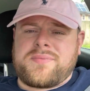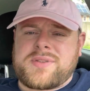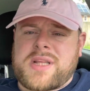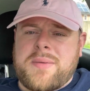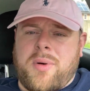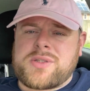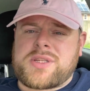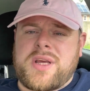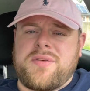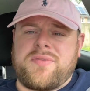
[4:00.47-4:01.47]
stay
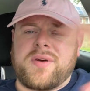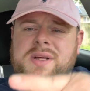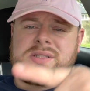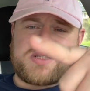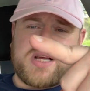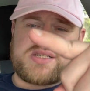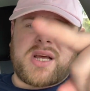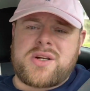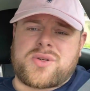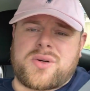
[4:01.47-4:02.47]
positive, and stay
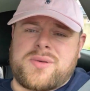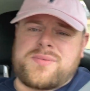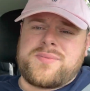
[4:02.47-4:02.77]
central.